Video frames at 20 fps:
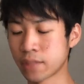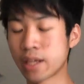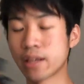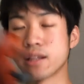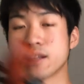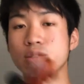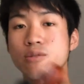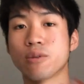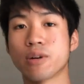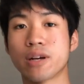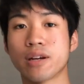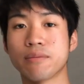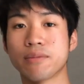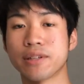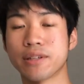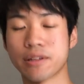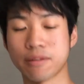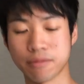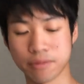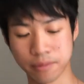That's what I
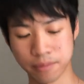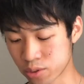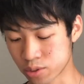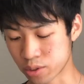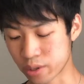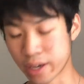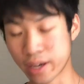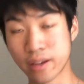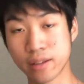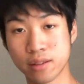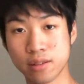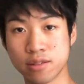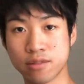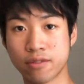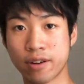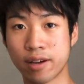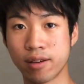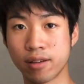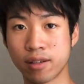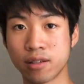believe. So I got this
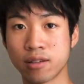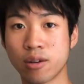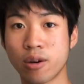violin,